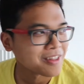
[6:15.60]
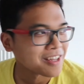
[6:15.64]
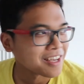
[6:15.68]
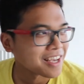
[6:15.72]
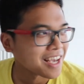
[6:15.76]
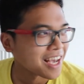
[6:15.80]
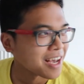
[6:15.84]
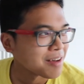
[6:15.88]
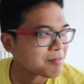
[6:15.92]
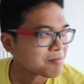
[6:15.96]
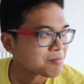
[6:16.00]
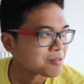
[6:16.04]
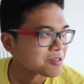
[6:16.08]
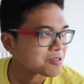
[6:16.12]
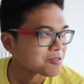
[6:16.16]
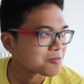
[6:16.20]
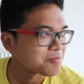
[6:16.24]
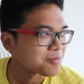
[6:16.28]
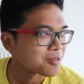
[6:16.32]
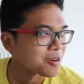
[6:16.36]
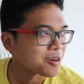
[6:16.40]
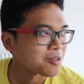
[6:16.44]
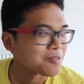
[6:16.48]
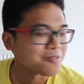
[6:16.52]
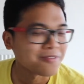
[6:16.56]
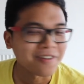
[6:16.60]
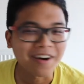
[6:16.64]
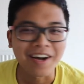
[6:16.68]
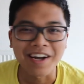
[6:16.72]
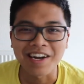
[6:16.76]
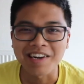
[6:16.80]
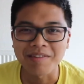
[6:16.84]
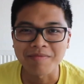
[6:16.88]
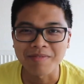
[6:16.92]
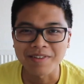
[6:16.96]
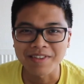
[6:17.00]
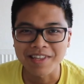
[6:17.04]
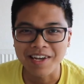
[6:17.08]
the campus would be on
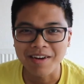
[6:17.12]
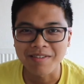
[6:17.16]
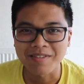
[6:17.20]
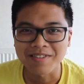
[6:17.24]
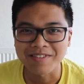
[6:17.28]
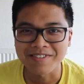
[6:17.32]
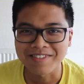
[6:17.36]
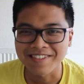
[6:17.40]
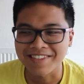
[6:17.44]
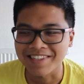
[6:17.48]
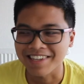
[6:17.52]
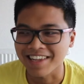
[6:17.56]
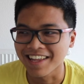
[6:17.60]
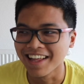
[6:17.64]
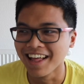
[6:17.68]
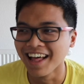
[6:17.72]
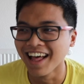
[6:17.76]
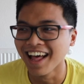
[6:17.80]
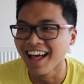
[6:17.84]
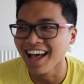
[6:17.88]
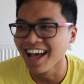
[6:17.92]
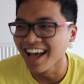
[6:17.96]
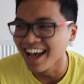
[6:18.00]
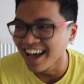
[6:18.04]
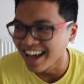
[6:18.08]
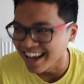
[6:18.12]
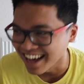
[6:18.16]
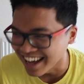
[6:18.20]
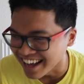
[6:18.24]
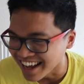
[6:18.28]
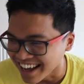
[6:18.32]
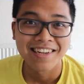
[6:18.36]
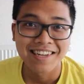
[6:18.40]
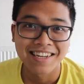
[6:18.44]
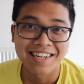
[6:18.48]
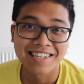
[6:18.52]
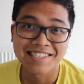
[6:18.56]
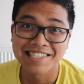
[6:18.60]
fire, but that was...
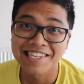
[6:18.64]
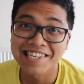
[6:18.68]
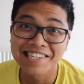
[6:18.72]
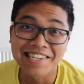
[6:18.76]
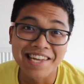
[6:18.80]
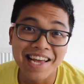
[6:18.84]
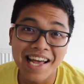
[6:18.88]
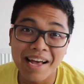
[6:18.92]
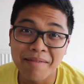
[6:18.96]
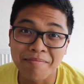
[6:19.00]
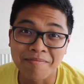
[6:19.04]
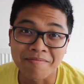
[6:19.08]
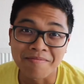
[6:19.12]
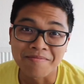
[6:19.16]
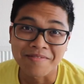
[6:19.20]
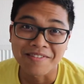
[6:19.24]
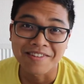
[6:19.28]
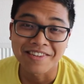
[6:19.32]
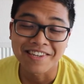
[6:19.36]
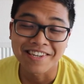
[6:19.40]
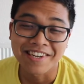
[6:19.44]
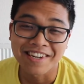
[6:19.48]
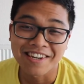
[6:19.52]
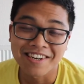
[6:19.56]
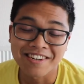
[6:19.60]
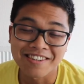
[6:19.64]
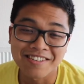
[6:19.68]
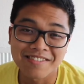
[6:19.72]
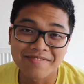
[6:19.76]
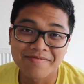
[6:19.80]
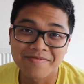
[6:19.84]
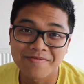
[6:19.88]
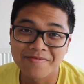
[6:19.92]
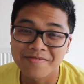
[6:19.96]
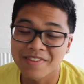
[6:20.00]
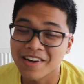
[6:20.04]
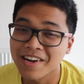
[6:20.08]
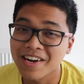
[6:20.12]
It didn't happen, you know?
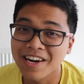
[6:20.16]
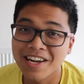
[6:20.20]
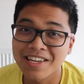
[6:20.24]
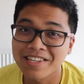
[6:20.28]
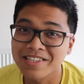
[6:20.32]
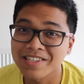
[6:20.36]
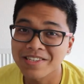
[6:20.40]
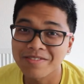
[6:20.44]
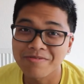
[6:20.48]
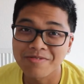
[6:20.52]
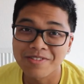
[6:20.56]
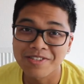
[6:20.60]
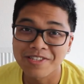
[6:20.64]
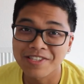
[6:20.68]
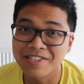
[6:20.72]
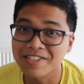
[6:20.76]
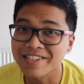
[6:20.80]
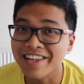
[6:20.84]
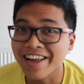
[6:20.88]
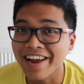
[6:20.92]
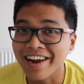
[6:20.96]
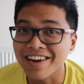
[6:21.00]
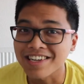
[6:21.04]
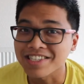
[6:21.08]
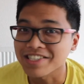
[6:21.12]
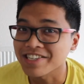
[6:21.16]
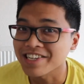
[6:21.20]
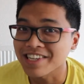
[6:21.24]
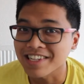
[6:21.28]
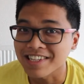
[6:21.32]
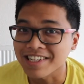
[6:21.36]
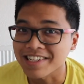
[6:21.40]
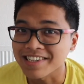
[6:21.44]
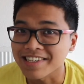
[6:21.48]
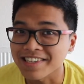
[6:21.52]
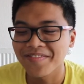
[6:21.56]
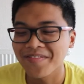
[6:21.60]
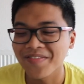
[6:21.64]
Fire engine was just there,
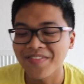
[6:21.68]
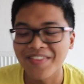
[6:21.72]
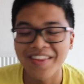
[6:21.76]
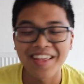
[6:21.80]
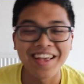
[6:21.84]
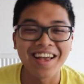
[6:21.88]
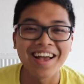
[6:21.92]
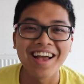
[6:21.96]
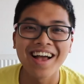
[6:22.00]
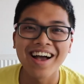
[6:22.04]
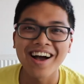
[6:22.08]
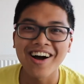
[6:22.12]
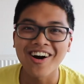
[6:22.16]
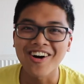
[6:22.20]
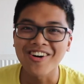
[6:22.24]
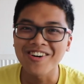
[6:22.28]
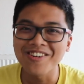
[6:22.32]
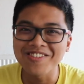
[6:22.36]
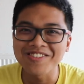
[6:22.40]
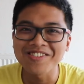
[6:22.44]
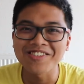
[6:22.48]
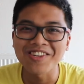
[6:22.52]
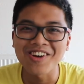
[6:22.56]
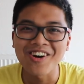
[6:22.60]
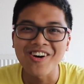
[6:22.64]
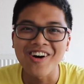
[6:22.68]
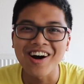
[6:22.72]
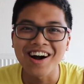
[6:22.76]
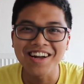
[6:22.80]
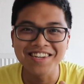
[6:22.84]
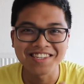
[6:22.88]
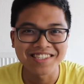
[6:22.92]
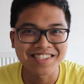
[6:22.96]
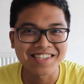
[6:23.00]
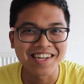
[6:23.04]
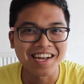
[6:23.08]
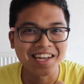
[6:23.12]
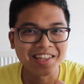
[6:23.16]
chilling. Also, I
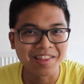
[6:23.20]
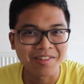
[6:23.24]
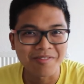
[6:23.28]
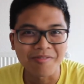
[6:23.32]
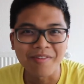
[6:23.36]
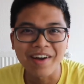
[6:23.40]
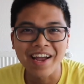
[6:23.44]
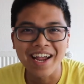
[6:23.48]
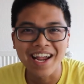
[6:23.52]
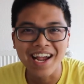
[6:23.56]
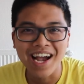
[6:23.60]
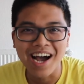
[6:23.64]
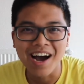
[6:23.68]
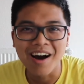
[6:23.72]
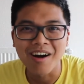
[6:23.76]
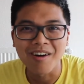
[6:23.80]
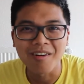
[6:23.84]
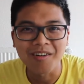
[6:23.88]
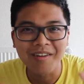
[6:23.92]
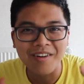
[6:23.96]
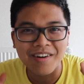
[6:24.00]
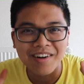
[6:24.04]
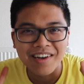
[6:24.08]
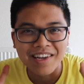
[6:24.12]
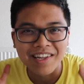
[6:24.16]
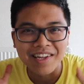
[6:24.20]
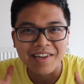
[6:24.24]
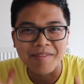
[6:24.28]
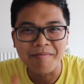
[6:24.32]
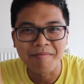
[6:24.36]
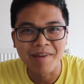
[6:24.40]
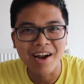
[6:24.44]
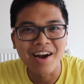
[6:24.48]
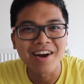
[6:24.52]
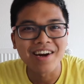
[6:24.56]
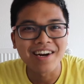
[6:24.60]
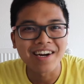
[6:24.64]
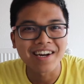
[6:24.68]
just like the way how in
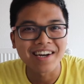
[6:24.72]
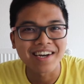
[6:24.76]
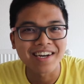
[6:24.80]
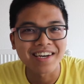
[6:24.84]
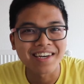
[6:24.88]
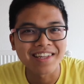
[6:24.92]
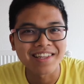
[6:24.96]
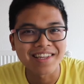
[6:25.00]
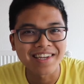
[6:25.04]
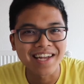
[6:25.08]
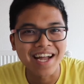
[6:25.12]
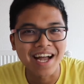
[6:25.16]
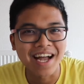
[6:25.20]
America they